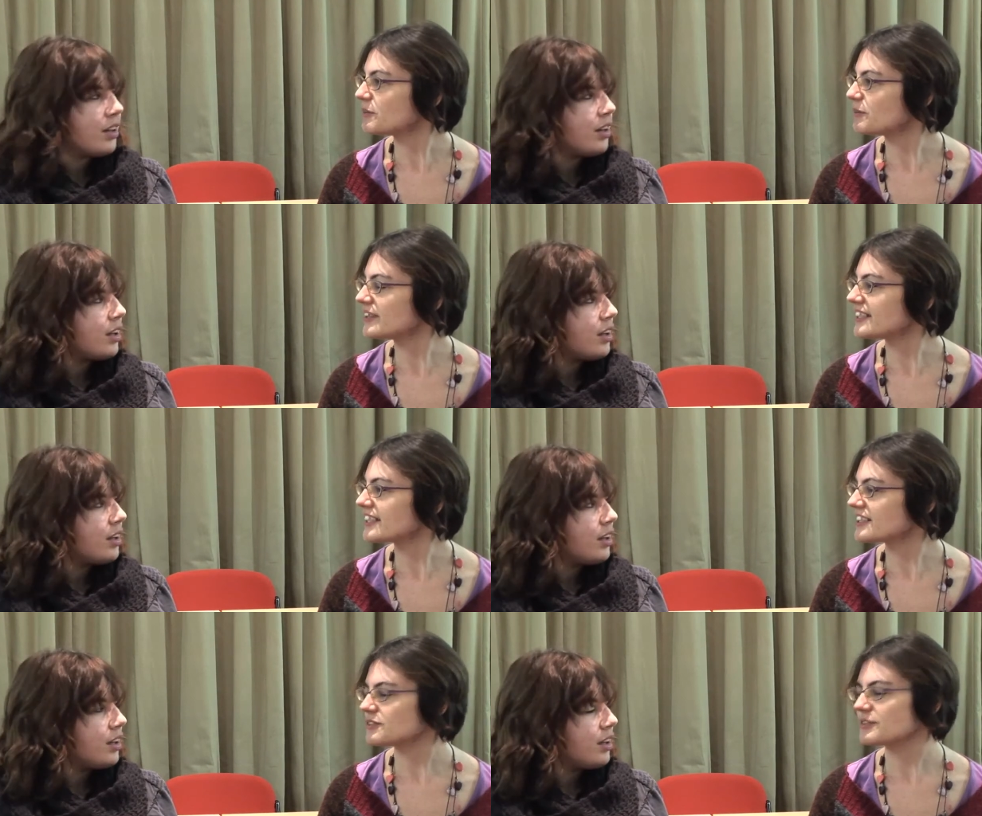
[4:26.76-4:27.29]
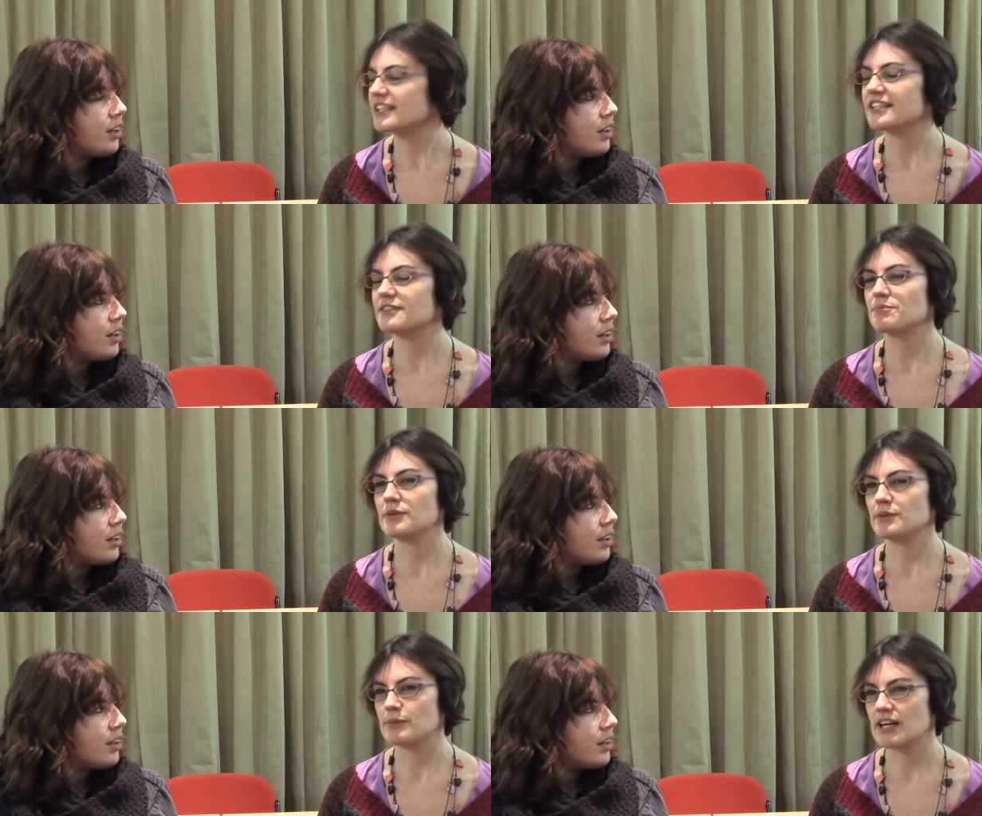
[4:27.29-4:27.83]
Speaker 1: but we did because we
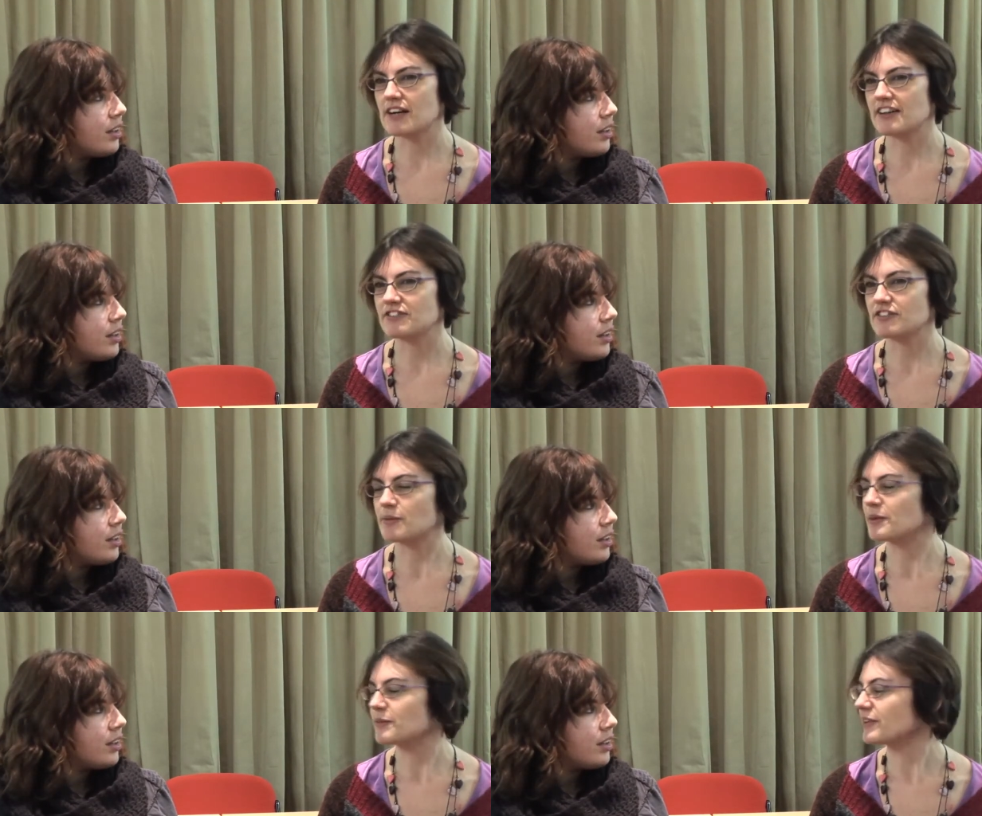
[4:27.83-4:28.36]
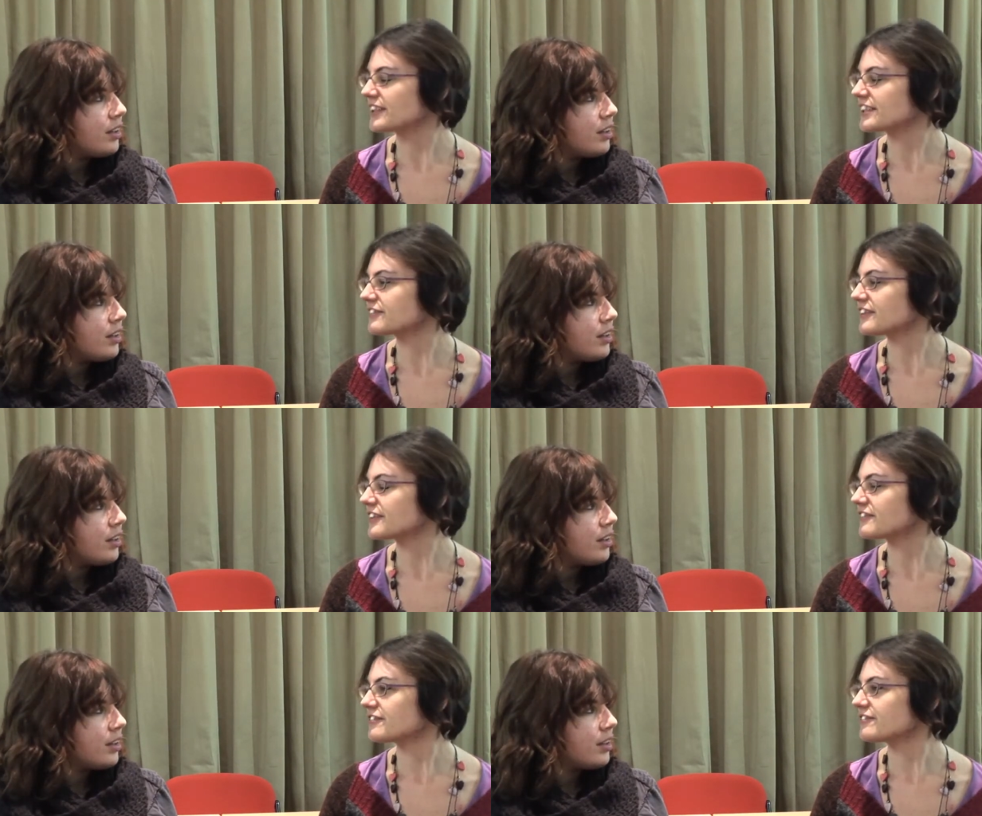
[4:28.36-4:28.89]
did Bubaran Robert once
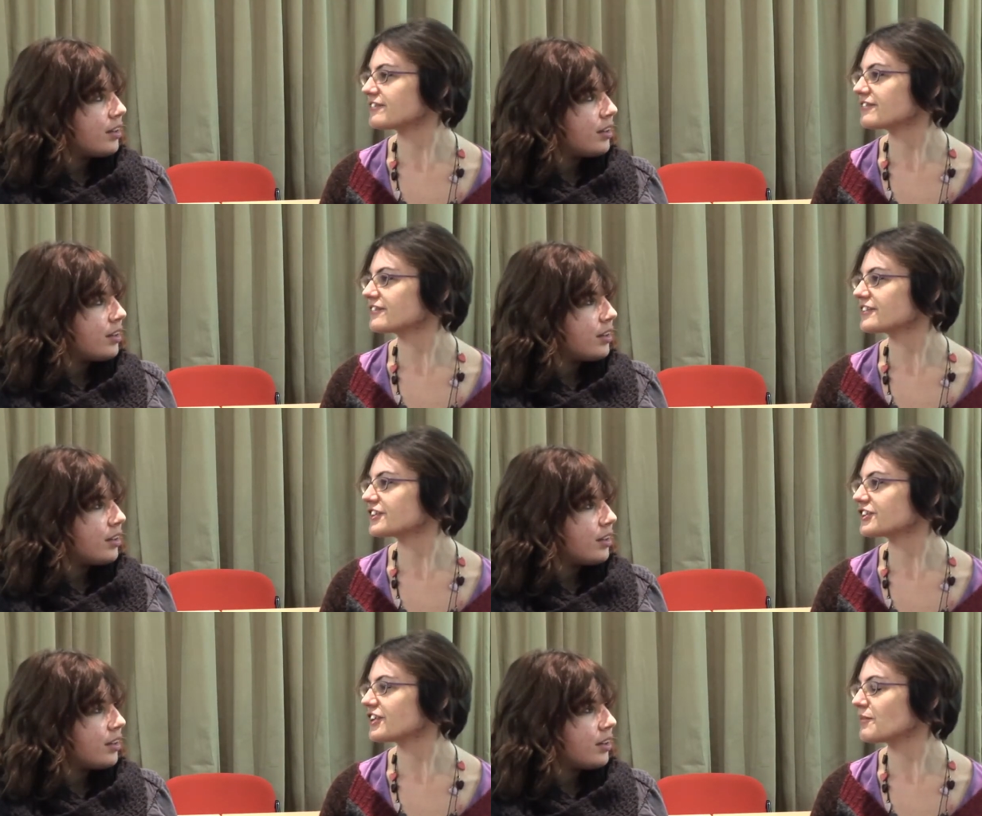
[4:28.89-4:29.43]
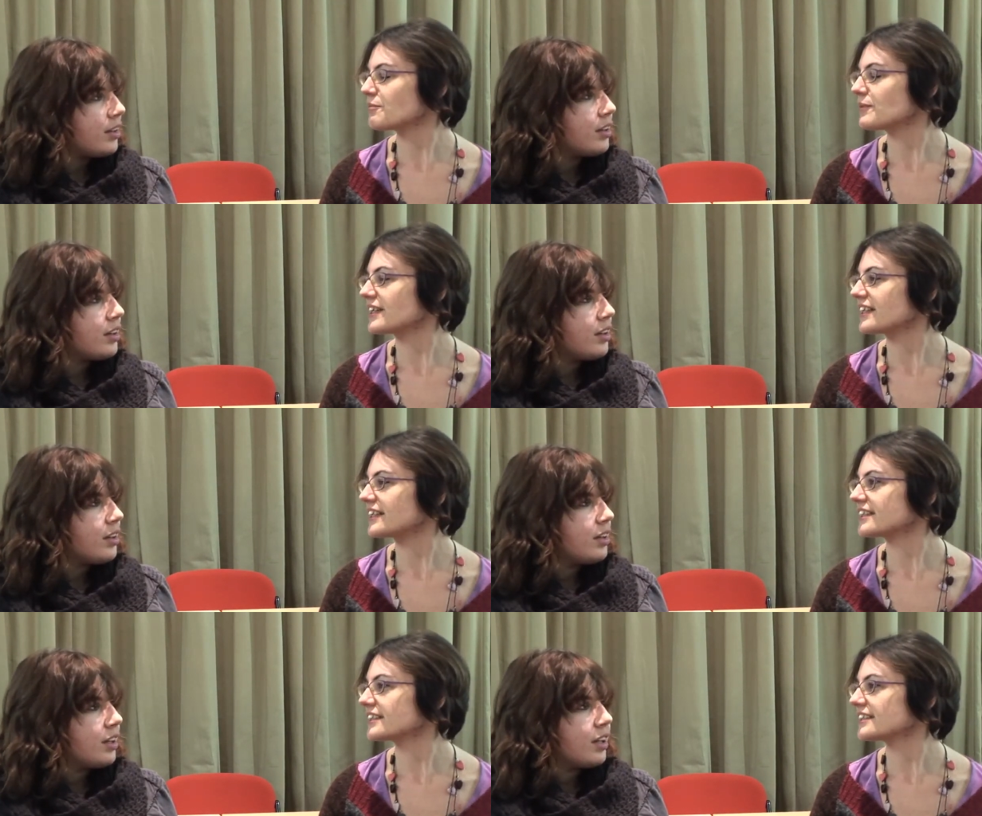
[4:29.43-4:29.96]
with
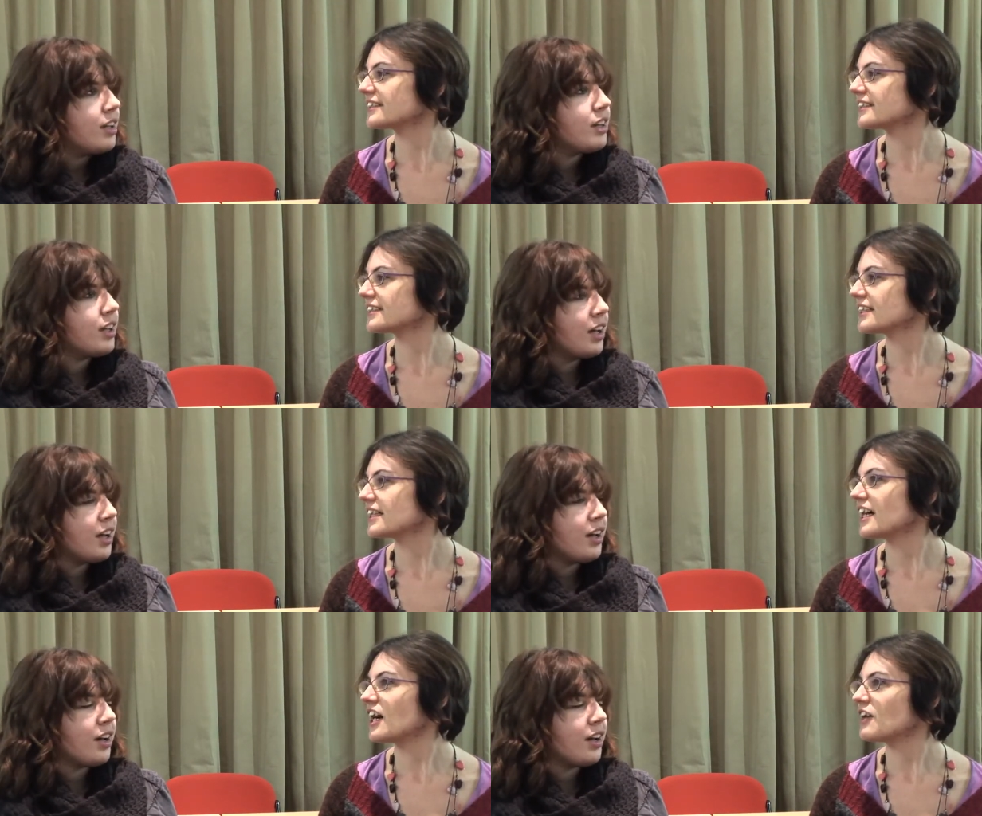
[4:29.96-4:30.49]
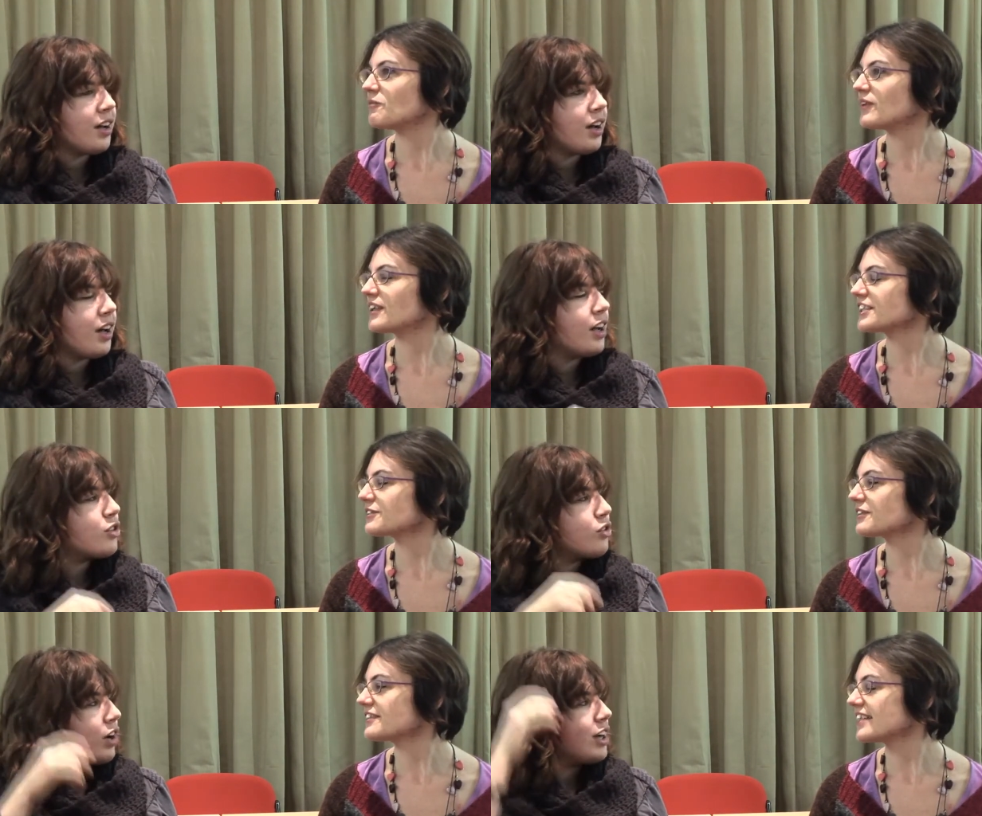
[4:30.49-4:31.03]
trumpet. Yeah, and
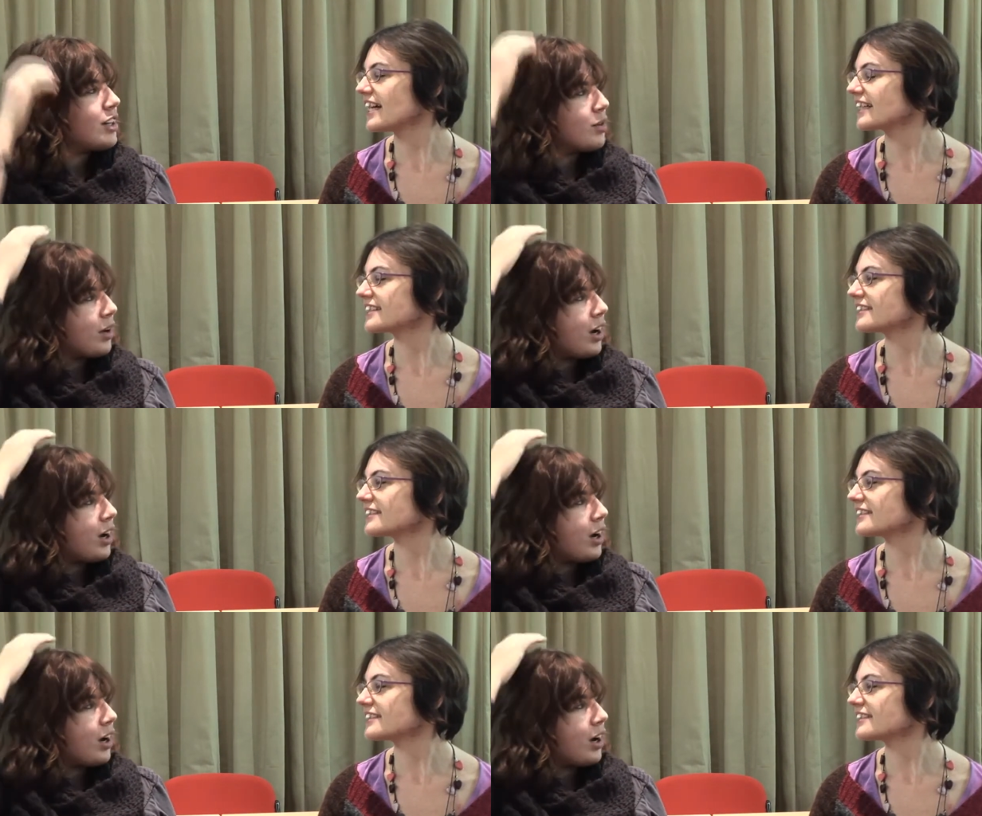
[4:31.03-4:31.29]
I tried it.